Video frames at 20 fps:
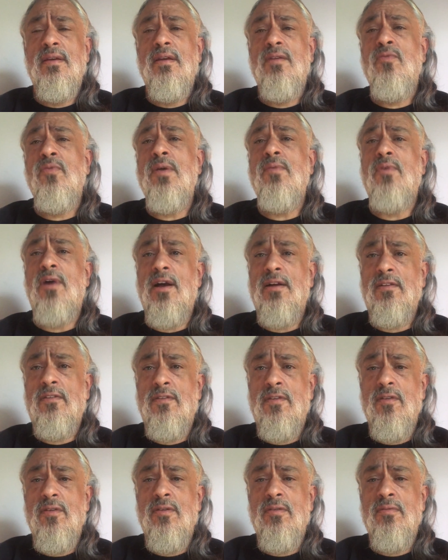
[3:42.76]
And we walked
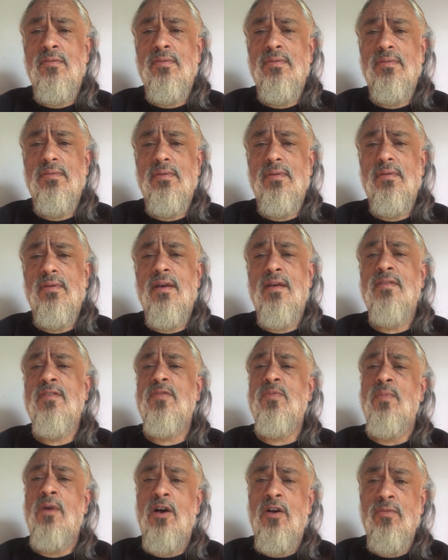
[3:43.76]
to a
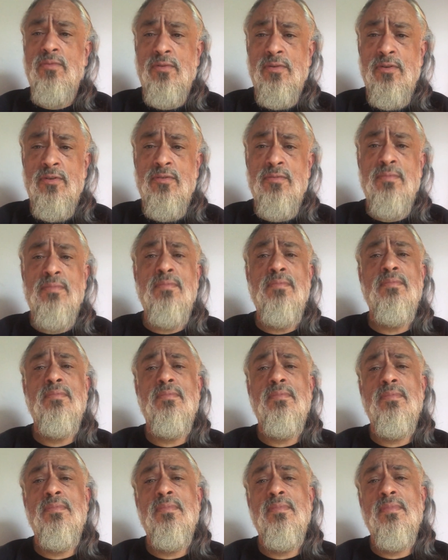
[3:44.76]
small room
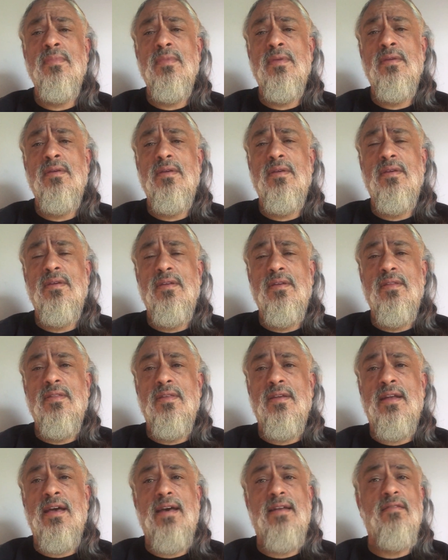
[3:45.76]

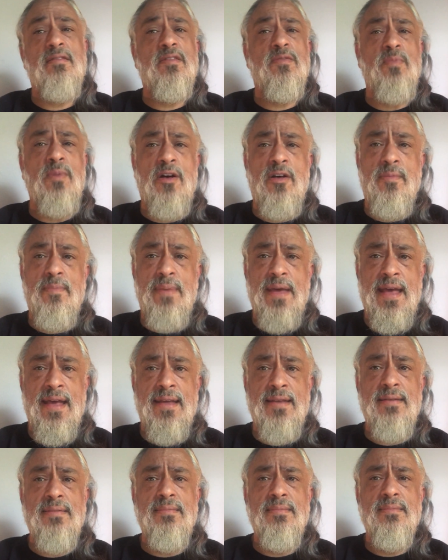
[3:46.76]
that had a small
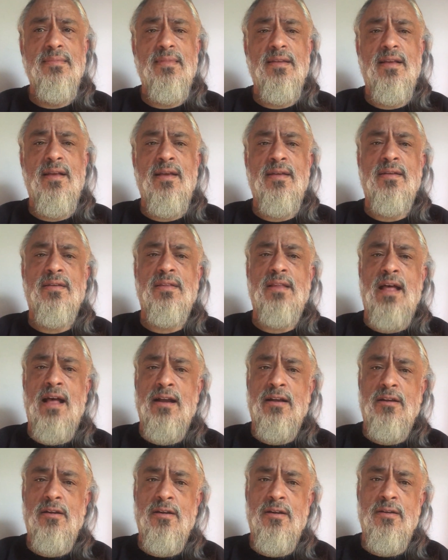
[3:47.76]
bed and a
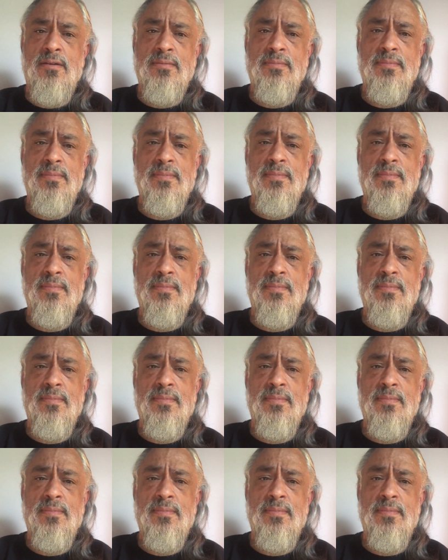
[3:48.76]
locker.